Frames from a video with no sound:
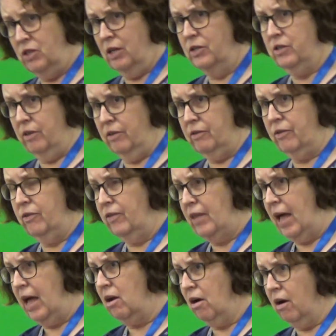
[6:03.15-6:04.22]
judges
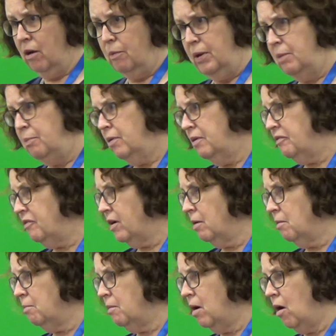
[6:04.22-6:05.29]
that are people
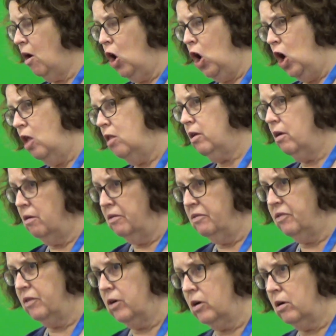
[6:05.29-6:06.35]
from all
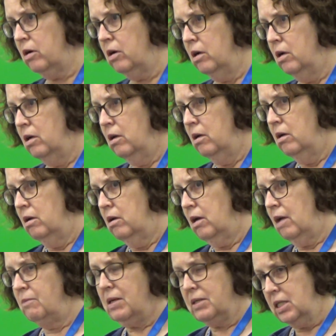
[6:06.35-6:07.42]
over,
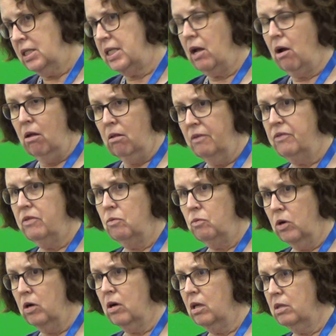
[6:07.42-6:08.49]
I'm not going to say all over the
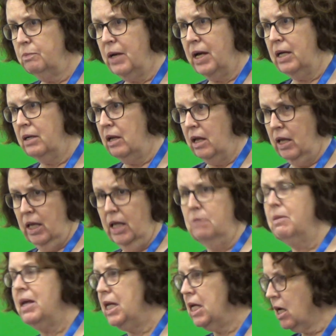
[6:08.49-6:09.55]
world, but
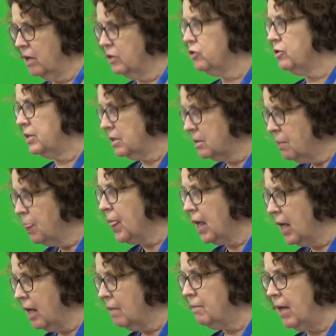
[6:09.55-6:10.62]
in many countries.
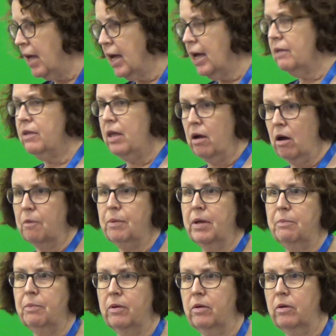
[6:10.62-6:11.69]
And they are
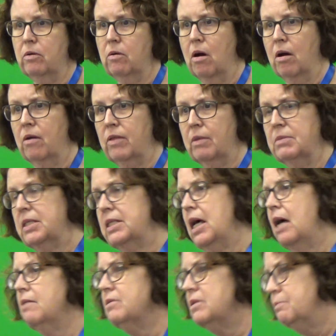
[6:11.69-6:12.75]
people who are
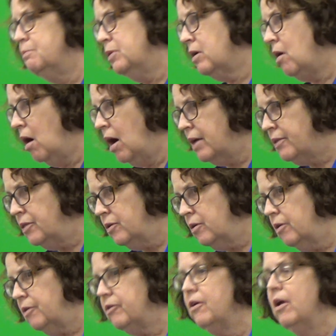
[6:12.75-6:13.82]
themselves book
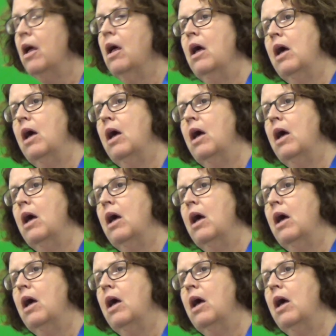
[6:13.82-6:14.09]
authors,